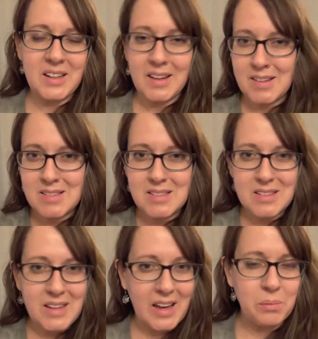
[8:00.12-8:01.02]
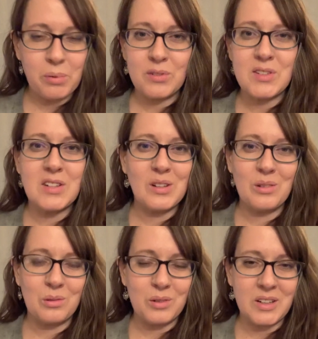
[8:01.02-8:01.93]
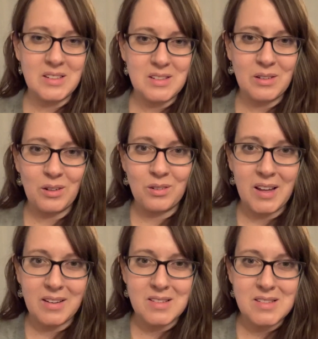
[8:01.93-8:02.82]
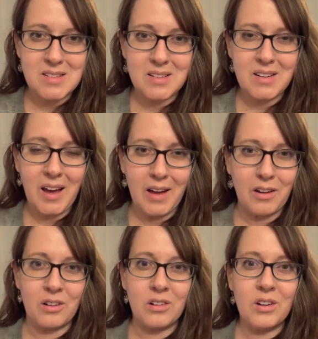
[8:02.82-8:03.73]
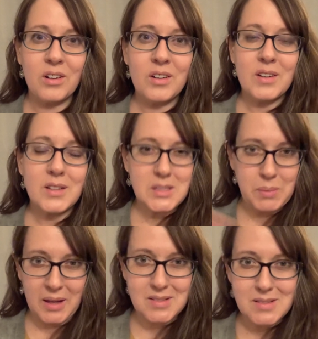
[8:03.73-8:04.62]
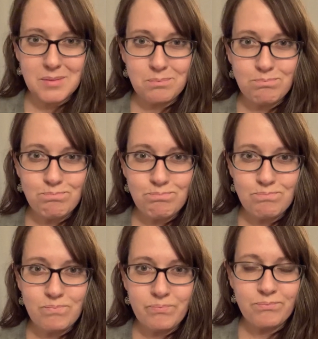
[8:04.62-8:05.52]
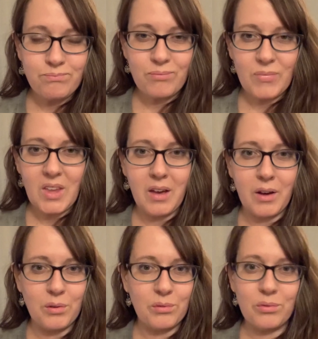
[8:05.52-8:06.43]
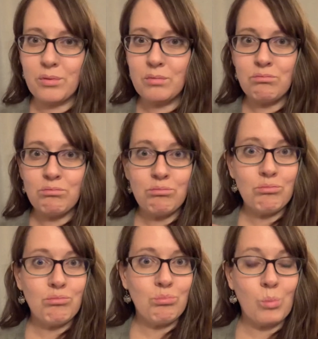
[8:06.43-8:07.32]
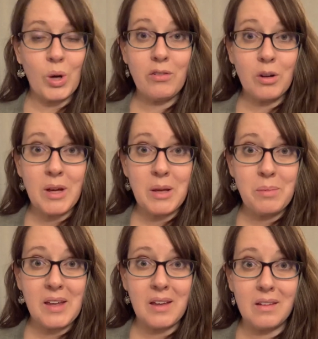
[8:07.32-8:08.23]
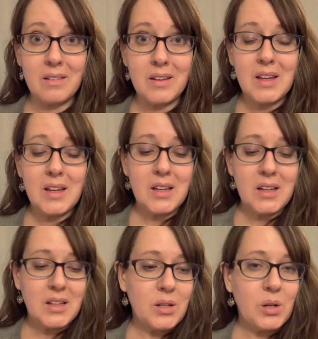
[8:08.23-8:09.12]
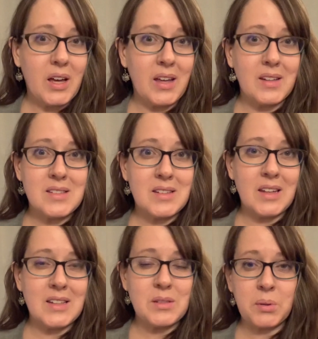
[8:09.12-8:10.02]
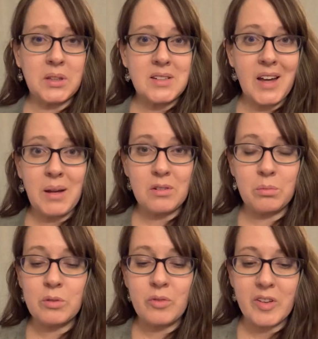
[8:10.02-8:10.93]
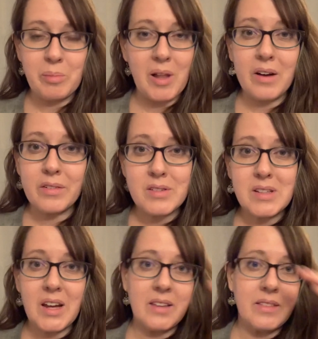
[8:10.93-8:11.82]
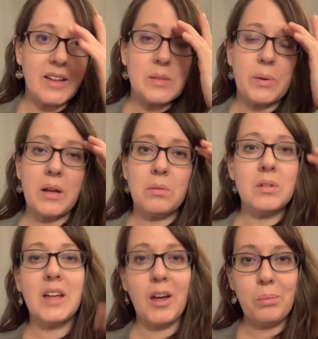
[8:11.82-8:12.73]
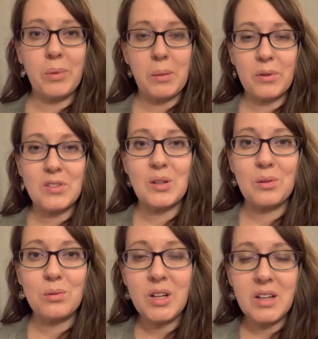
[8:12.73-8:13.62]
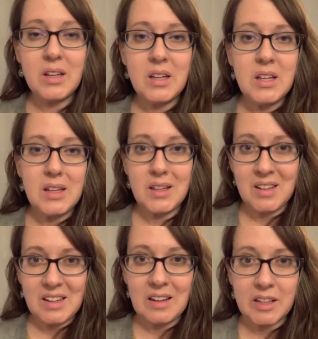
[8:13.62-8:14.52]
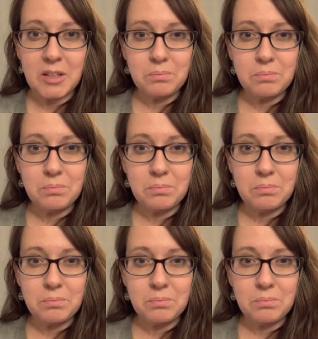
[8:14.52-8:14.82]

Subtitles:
has catapulted you into your next higher space of whatever it might be. It's really time to remove all the blocks, and that's what I really help people do in healing.